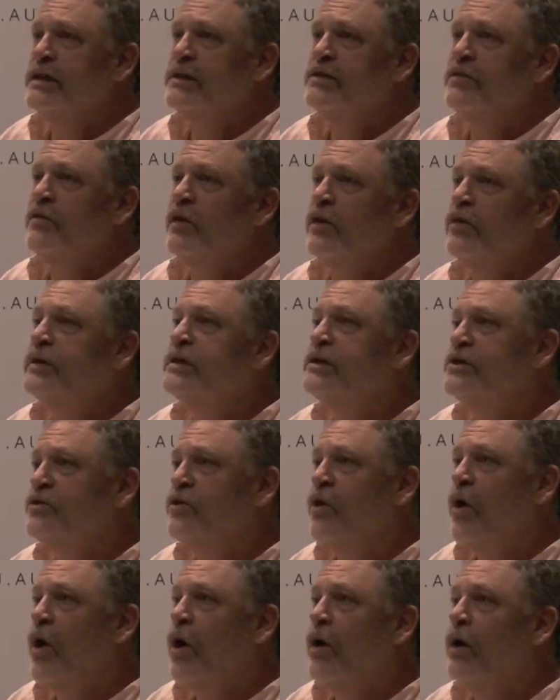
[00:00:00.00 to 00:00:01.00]
as a very
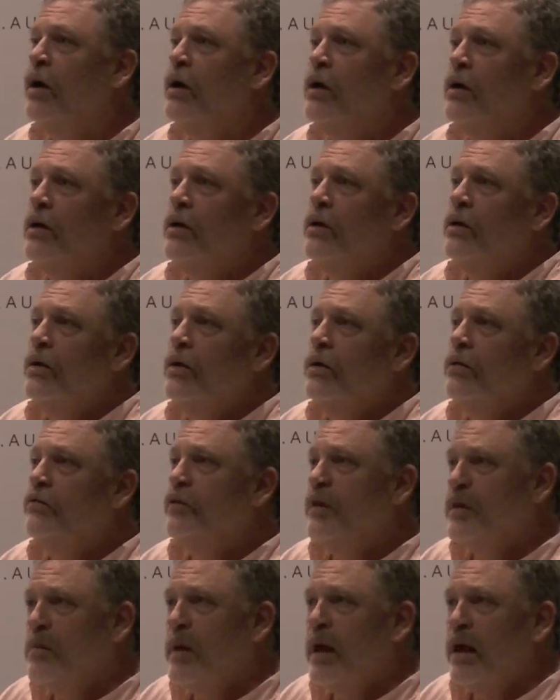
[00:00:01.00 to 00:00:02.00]
strong
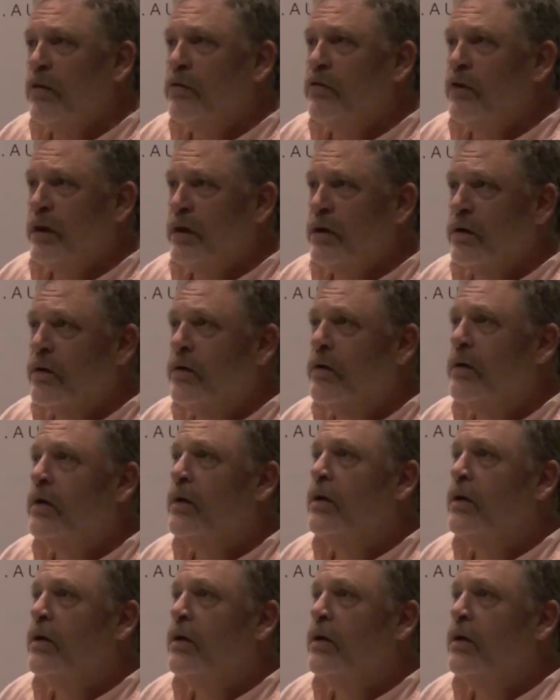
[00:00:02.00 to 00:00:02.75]
female figure.